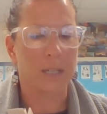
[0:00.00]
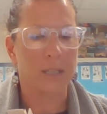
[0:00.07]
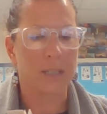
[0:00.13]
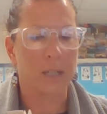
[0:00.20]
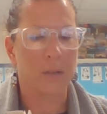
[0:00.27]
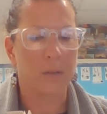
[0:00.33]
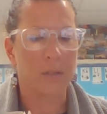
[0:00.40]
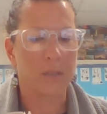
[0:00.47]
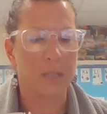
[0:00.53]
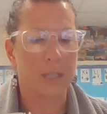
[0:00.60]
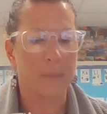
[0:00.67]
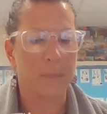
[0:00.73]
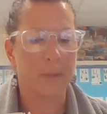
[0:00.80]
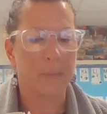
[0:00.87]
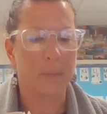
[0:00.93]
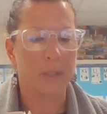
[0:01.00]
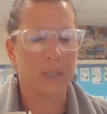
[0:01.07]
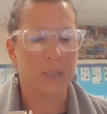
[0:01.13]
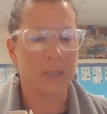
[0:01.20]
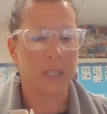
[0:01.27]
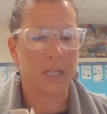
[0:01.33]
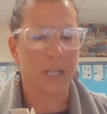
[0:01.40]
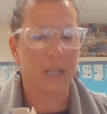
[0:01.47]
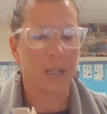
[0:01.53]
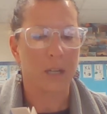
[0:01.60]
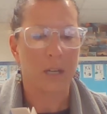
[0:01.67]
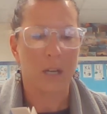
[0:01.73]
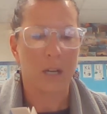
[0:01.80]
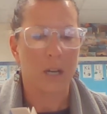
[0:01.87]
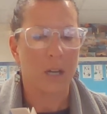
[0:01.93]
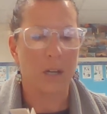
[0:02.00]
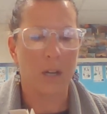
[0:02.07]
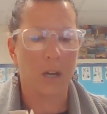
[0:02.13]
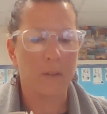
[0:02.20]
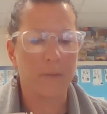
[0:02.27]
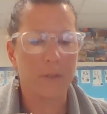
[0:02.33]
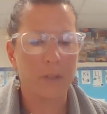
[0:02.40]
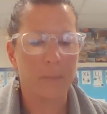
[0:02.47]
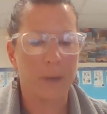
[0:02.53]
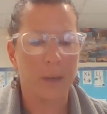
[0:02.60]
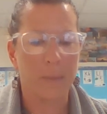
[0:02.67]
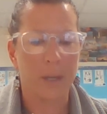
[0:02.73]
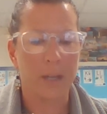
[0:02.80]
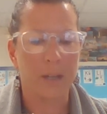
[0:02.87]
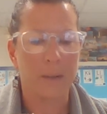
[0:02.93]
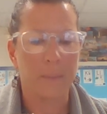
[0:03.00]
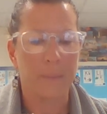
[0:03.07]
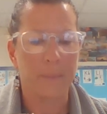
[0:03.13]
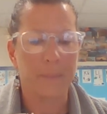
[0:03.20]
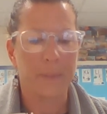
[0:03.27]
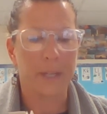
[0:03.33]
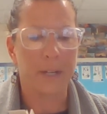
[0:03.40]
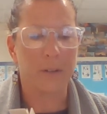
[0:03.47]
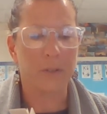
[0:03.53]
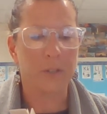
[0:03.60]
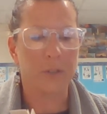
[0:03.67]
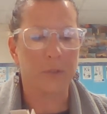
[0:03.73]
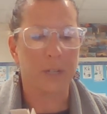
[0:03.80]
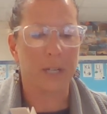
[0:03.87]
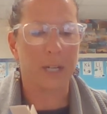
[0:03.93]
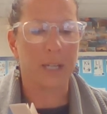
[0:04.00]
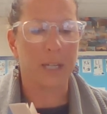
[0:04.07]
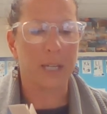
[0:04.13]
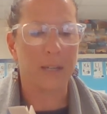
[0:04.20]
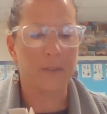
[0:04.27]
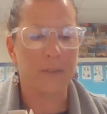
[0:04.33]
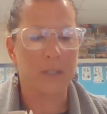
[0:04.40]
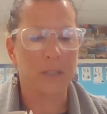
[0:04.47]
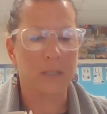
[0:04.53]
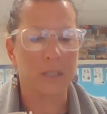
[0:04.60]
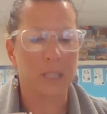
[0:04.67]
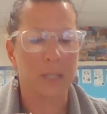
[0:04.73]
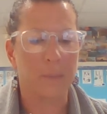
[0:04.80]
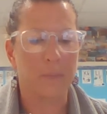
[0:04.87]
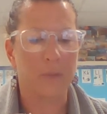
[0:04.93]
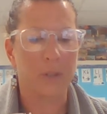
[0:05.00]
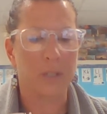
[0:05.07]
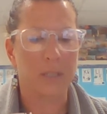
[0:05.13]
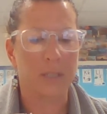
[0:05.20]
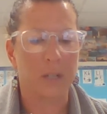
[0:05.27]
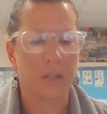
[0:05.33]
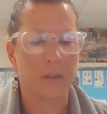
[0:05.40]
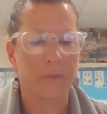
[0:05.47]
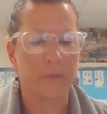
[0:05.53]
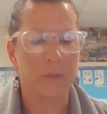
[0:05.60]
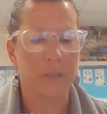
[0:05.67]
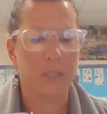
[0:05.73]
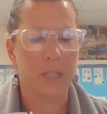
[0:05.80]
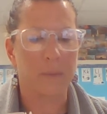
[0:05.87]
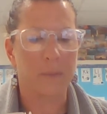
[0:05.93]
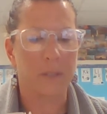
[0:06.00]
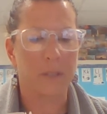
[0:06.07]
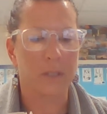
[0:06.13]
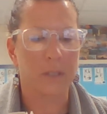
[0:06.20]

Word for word: sound asleep, but listening. Not for the baby, ears straining, even in sleep, for the sound of footsteps on the